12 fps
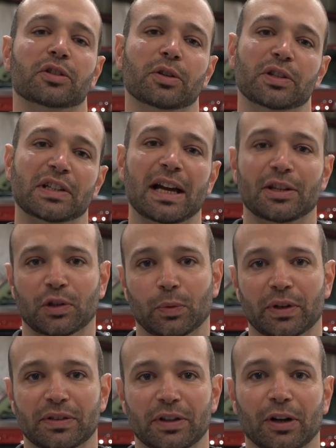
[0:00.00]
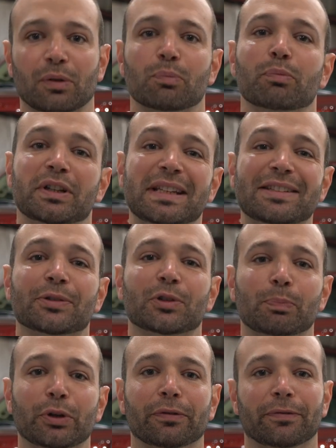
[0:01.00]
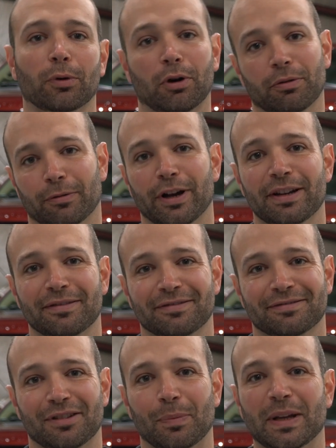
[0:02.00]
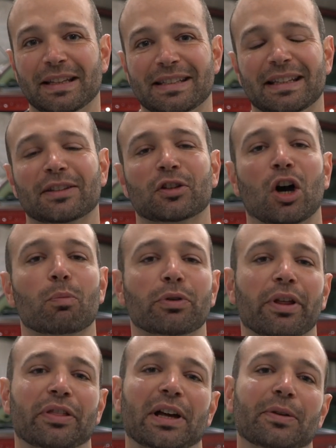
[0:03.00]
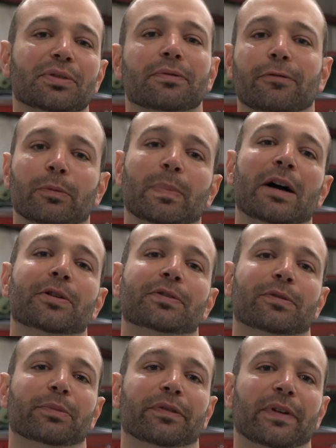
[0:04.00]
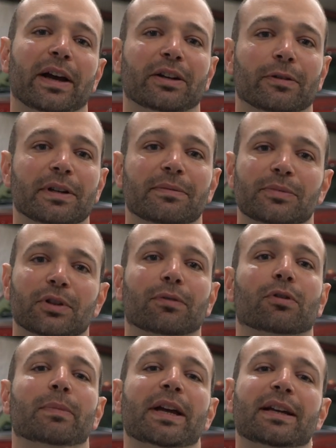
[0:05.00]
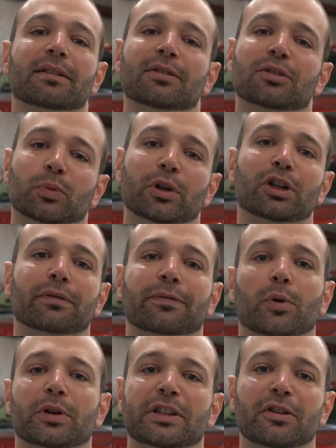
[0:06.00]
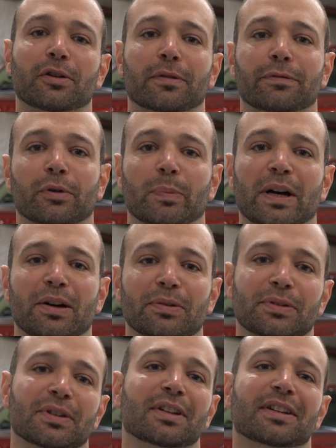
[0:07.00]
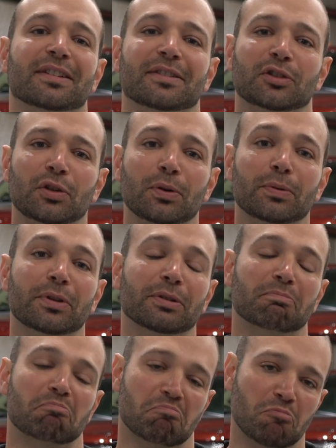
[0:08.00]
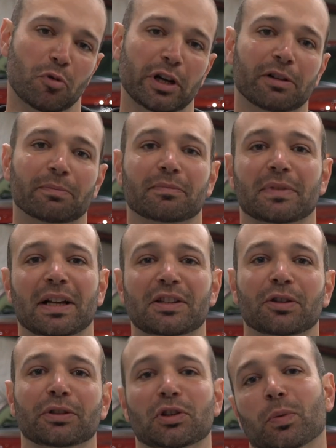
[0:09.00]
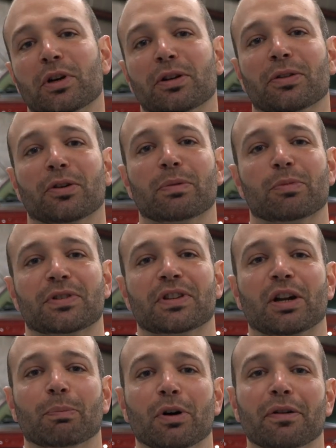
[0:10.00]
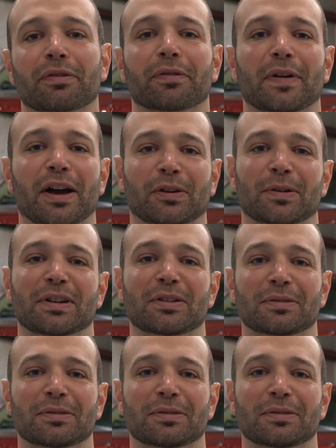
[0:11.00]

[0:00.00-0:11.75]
So there's a consequence there, but diesels are built for it, right? I mean, these things come with 1,000 foot-pounds from the factory. So if we're making 12, 1,400 foot-pounds tuned, well, it's only 20 or 30% above the factory